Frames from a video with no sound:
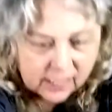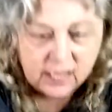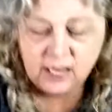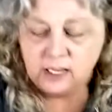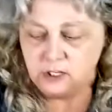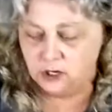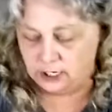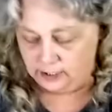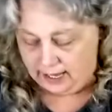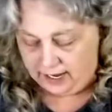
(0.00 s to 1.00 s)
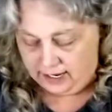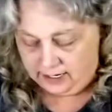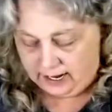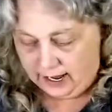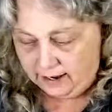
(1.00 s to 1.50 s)
You're going to lay it, and I
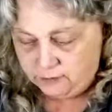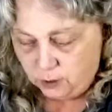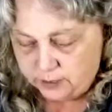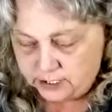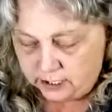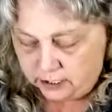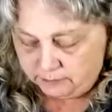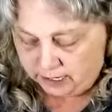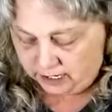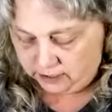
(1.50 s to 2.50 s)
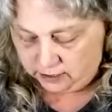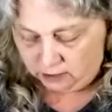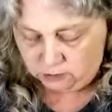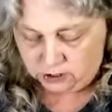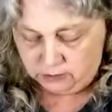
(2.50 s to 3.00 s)
have to always look at my notes
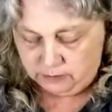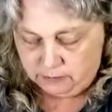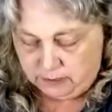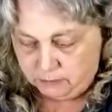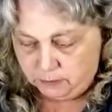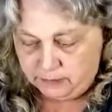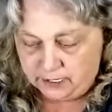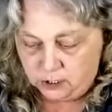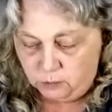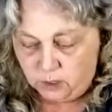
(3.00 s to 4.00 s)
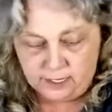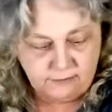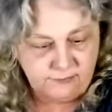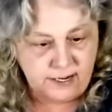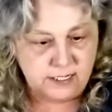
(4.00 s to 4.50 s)
to remember, but you want it
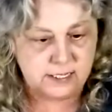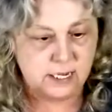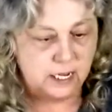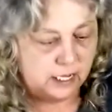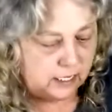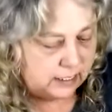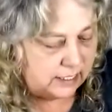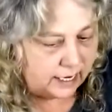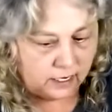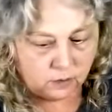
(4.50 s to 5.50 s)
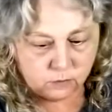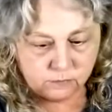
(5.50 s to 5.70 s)
face down.